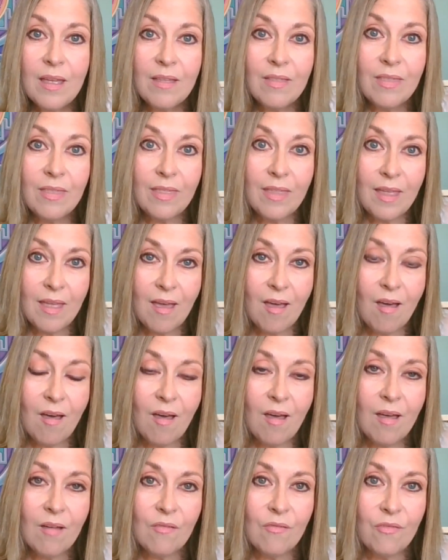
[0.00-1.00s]
they
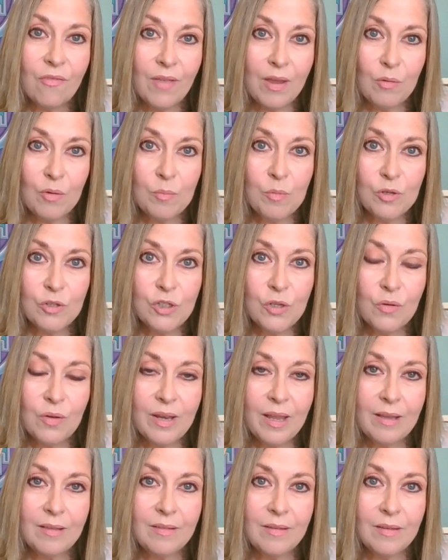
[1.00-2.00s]
are very much
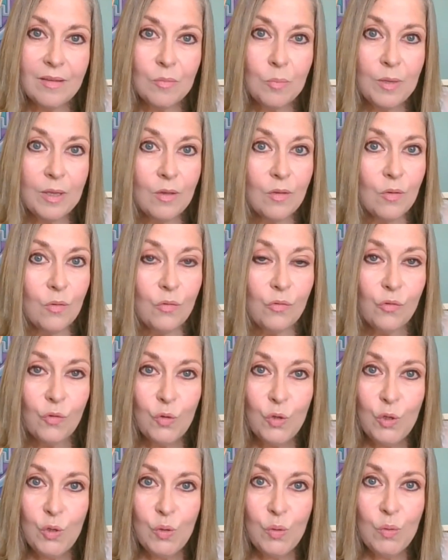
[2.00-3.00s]
connected because
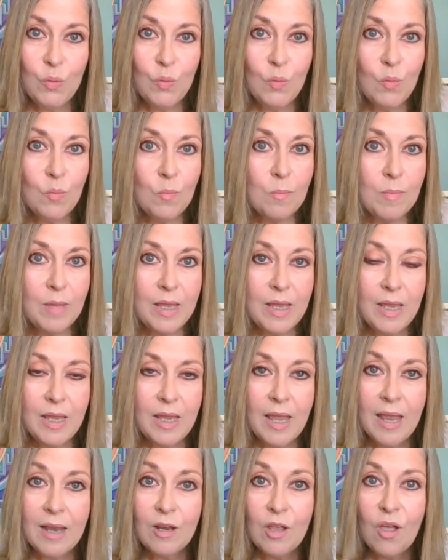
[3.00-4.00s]
you,
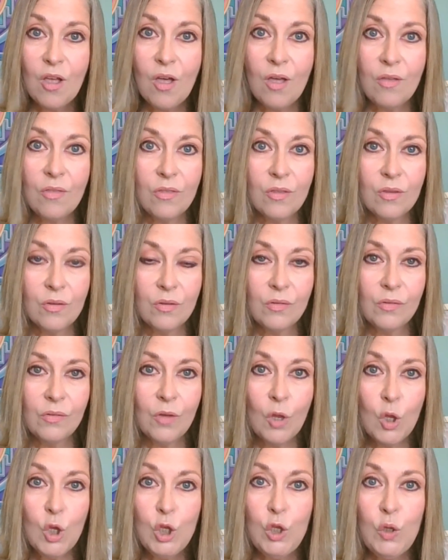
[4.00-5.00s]
me, and others,
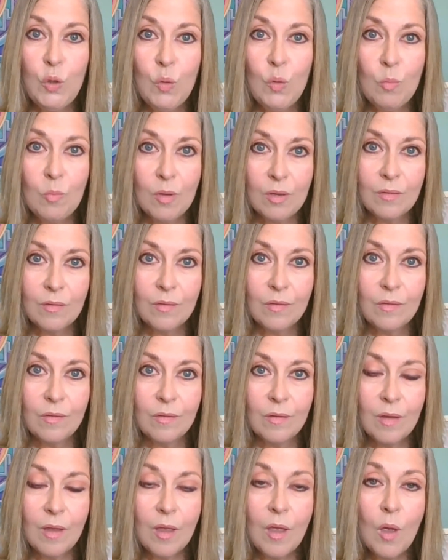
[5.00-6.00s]
humans,